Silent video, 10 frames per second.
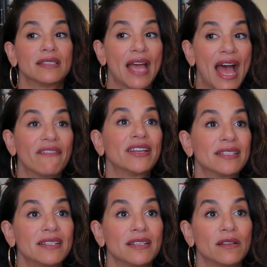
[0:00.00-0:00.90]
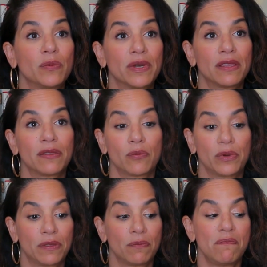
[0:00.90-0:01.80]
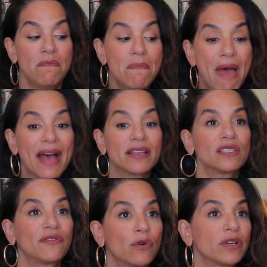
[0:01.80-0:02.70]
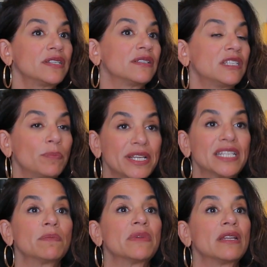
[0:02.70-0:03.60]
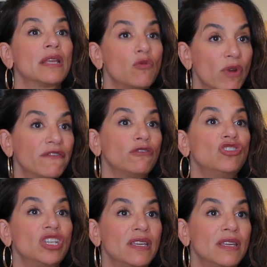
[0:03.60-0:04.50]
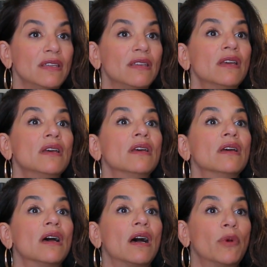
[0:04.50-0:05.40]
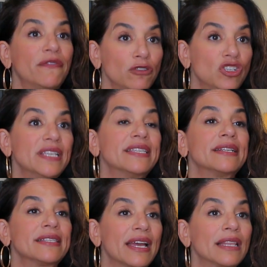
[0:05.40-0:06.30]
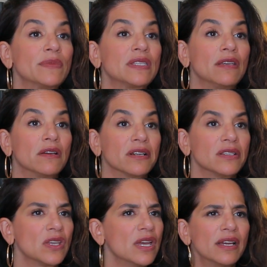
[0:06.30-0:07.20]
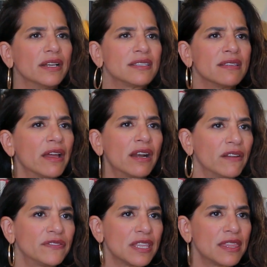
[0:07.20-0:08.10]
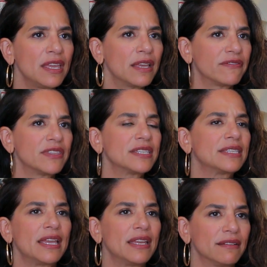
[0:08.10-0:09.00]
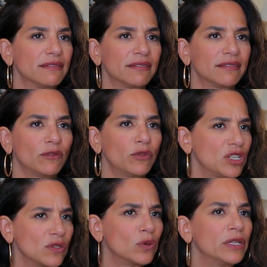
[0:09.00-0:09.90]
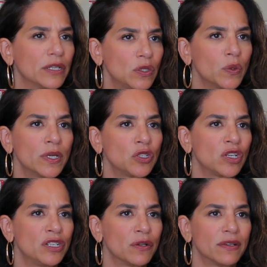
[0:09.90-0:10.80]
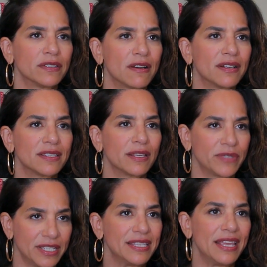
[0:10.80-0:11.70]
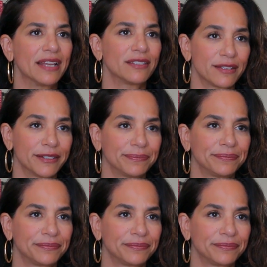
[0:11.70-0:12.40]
having to deal with mass forced displacement and refugees and asylum seekers. It's not enough to think of the state, which is only a 200-year-old concept, as the answer.